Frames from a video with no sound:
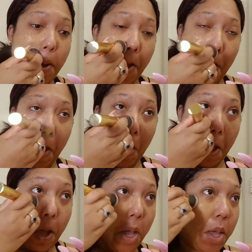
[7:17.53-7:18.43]

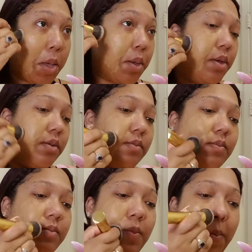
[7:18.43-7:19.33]

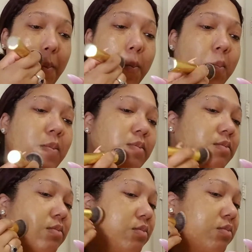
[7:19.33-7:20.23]

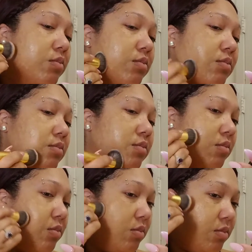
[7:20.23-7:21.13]

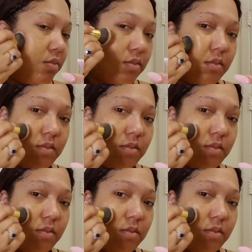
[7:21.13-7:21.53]
(silence)